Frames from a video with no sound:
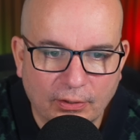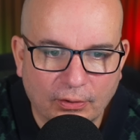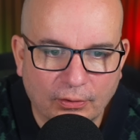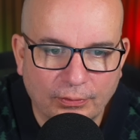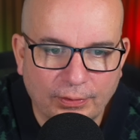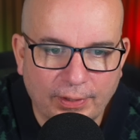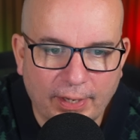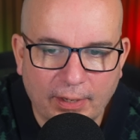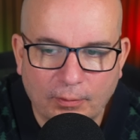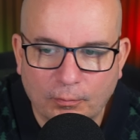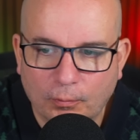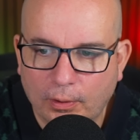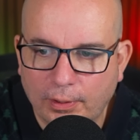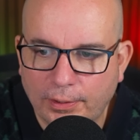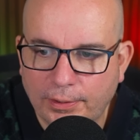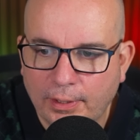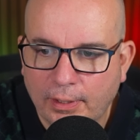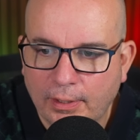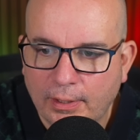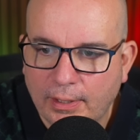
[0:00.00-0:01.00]
on that
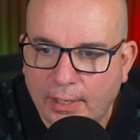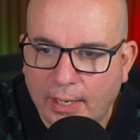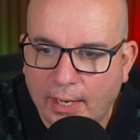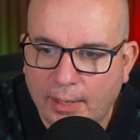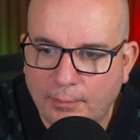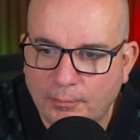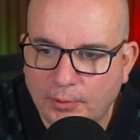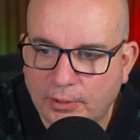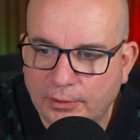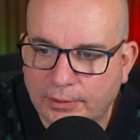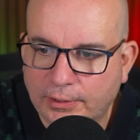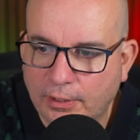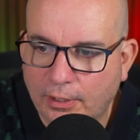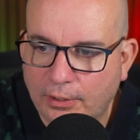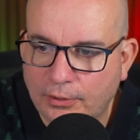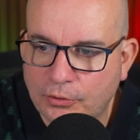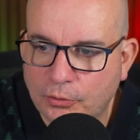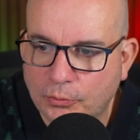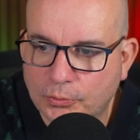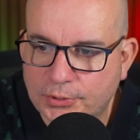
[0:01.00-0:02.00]
one. And we're looking at
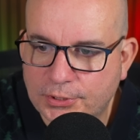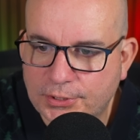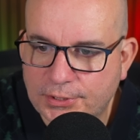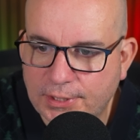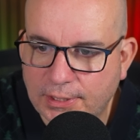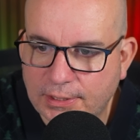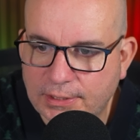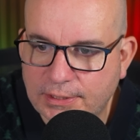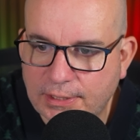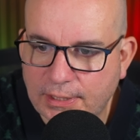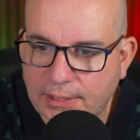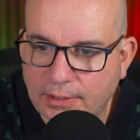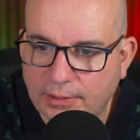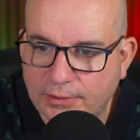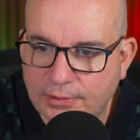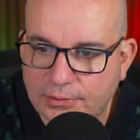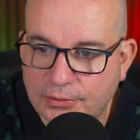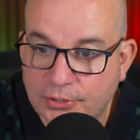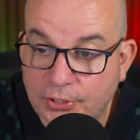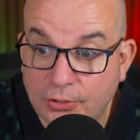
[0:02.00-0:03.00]
a 0 to
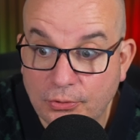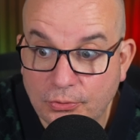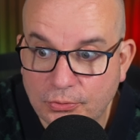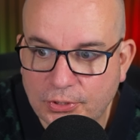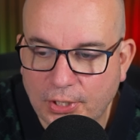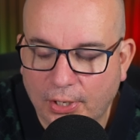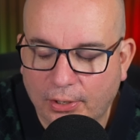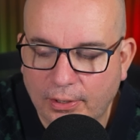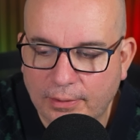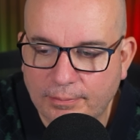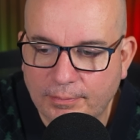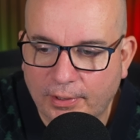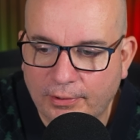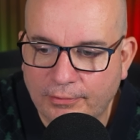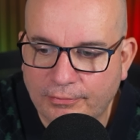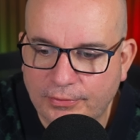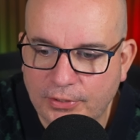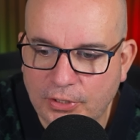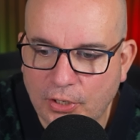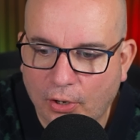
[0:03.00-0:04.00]
62 time
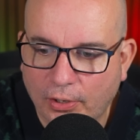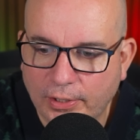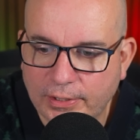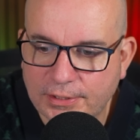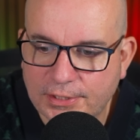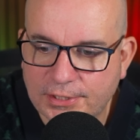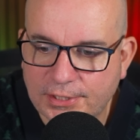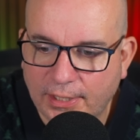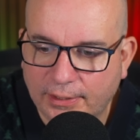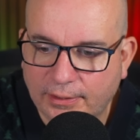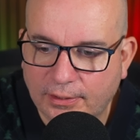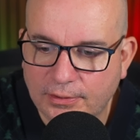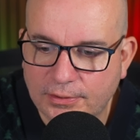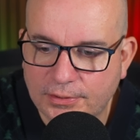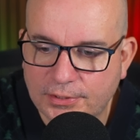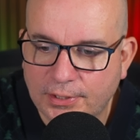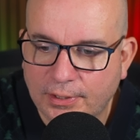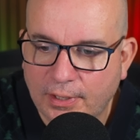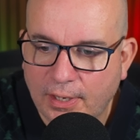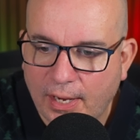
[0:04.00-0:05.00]
of 9
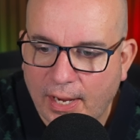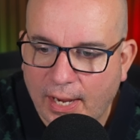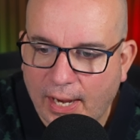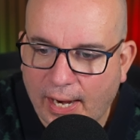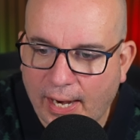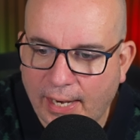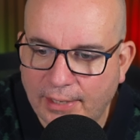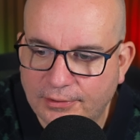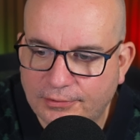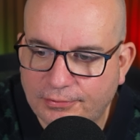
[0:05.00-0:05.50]
seconds and